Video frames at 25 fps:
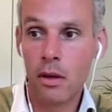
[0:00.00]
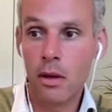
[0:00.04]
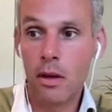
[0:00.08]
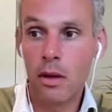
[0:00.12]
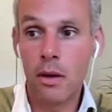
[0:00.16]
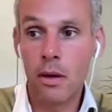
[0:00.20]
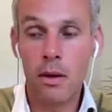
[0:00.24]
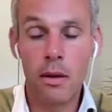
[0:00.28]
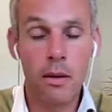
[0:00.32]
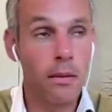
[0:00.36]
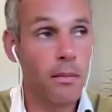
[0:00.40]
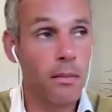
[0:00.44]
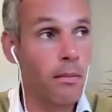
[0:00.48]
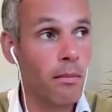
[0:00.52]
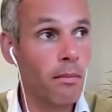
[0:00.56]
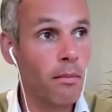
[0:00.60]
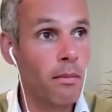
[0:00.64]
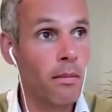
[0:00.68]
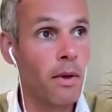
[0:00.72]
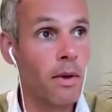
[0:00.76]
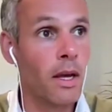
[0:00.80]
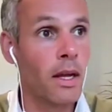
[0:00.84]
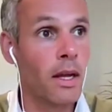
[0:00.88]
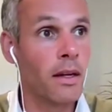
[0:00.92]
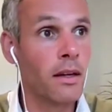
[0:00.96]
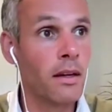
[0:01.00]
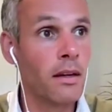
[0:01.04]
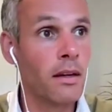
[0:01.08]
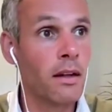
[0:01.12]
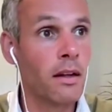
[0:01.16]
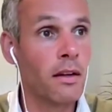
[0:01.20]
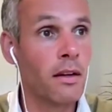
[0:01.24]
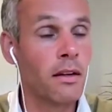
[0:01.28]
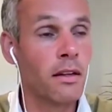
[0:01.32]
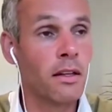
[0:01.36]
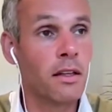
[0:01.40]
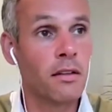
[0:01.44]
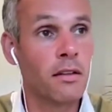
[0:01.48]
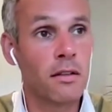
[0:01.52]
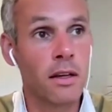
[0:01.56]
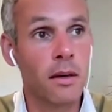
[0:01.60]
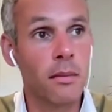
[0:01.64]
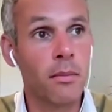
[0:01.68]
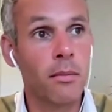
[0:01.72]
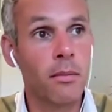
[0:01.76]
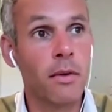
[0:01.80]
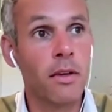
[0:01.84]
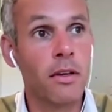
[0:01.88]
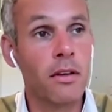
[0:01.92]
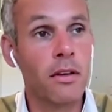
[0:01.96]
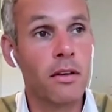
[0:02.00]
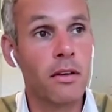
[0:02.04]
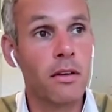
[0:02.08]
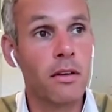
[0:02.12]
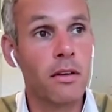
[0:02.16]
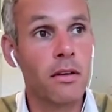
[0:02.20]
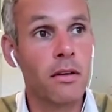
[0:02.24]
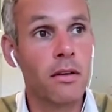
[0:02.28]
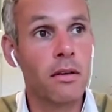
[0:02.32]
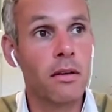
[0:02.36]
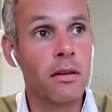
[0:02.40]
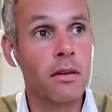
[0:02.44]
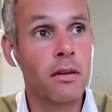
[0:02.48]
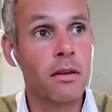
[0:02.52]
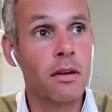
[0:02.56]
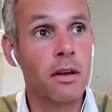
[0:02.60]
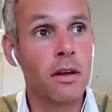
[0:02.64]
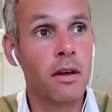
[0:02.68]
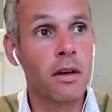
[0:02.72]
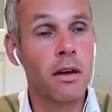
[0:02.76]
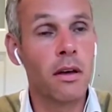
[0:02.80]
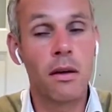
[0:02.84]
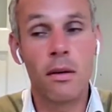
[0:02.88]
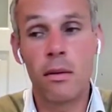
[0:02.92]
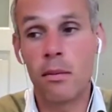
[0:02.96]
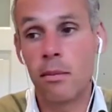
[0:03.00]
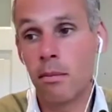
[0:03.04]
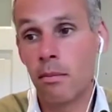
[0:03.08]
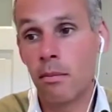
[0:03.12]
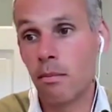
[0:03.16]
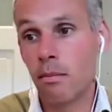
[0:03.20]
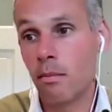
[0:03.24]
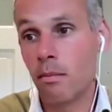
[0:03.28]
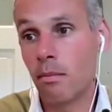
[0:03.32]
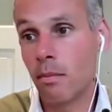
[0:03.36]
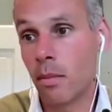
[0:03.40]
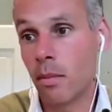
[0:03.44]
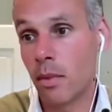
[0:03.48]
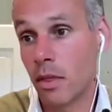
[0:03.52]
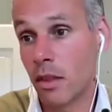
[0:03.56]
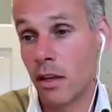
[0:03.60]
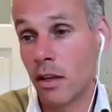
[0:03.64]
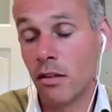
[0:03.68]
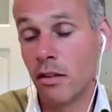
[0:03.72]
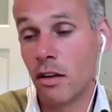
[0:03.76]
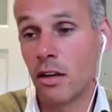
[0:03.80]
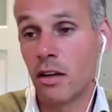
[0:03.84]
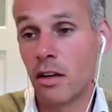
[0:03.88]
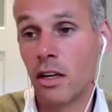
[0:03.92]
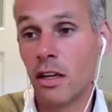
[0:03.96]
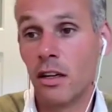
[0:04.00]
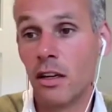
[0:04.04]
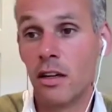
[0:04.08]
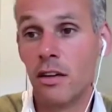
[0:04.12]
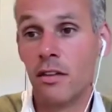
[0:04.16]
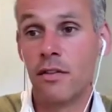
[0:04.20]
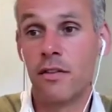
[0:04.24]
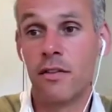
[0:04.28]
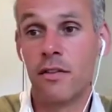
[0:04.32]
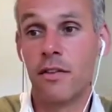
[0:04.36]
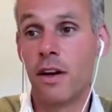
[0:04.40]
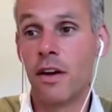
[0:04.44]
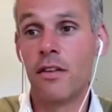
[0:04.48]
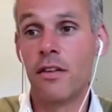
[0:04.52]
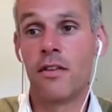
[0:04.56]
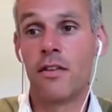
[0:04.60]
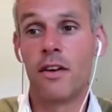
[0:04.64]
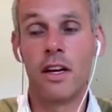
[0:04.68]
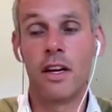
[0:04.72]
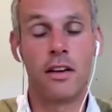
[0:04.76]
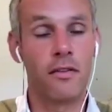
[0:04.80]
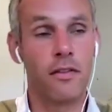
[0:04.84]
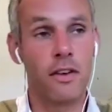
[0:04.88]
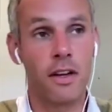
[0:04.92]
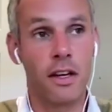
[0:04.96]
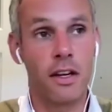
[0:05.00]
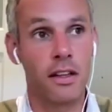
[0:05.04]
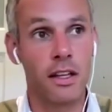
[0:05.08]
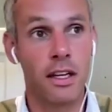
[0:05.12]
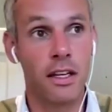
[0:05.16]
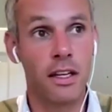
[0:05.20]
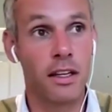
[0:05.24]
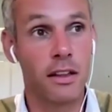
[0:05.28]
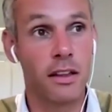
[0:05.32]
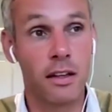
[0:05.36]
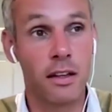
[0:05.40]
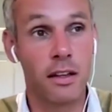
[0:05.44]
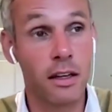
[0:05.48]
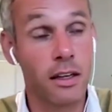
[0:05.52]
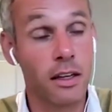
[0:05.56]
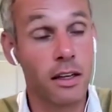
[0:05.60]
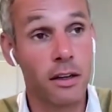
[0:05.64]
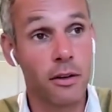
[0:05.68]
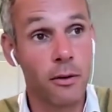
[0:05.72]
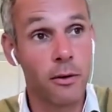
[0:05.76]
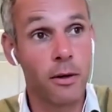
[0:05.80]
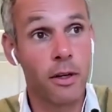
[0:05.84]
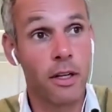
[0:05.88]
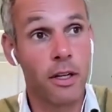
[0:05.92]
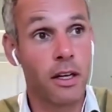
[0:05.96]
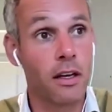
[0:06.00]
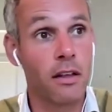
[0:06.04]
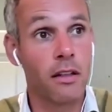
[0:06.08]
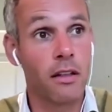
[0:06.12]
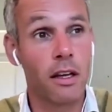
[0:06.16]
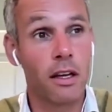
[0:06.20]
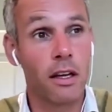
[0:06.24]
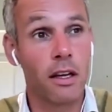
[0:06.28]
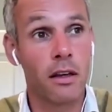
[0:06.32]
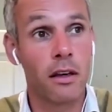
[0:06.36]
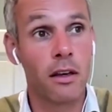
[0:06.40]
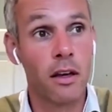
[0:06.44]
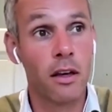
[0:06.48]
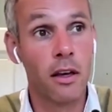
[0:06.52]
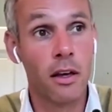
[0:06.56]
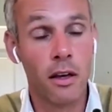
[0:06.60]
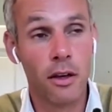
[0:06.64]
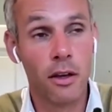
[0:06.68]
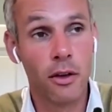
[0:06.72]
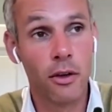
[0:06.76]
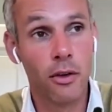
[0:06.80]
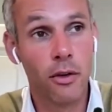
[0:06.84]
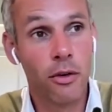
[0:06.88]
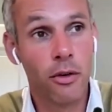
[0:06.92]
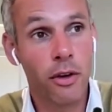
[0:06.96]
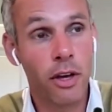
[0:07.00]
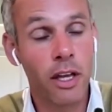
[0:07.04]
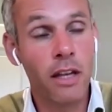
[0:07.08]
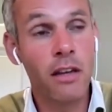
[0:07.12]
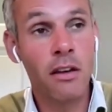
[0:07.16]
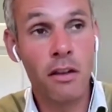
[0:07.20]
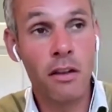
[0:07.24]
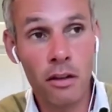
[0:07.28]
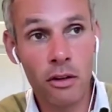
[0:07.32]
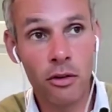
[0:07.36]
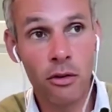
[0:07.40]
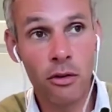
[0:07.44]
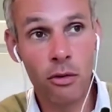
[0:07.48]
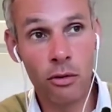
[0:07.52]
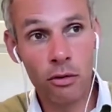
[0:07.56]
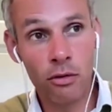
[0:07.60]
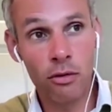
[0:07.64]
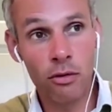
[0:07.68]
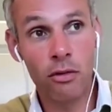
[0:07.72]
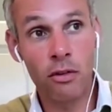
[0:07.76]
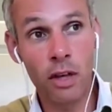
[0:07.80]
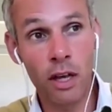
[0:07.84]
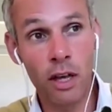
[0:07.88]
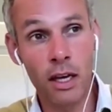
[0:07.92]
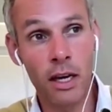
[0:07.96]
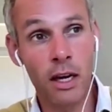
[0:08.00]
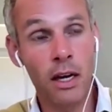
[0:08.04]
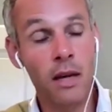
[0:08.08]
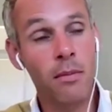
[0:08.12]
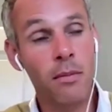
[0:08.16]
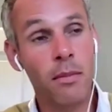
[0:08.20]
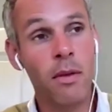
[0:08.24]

And that these can be, these are clearly verified and validated. And I agree, I think you can use AI